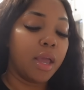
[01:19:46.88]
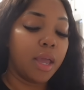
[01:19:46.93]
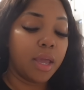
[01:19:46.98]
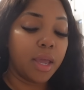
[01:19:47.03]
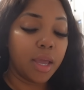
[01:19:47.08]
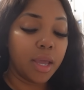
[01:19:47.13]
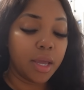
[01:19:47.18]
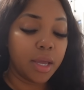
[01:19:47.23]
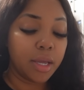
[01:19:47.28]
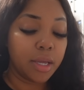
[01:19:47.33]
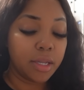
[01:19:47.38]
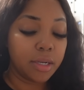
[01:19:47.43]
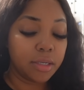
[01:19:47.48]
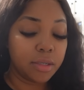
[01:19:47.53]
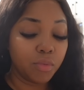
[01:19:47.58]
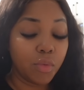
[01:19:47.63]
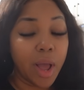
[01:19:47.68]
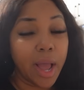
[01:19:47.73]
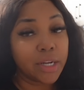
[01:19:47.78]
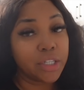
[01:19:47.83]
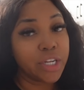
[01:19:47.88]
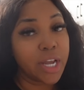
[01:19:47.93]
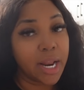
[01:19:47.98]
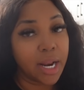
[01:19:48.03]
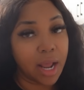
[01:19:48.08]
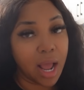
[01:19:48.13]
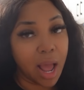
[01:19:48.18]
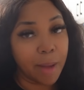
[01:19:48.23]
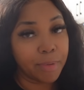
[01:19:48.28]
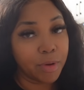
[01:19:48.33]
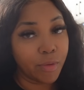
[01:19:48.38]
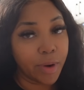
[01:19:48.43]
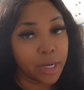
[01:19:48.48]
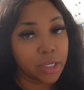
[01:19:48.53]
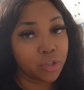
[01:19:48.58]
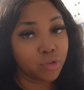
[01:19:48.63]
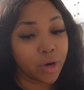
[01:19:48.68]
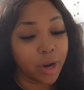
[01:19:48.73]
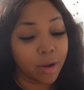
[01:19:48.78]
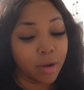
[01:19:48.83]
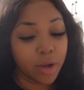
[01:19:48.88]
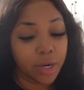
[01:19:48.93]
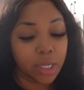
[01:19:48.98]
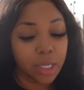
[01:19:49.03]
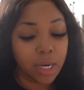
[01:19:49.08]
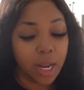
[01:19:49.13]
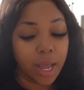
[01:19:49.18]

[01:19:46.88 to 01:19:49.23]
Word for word: And, well, I actually got a copyright strike on it.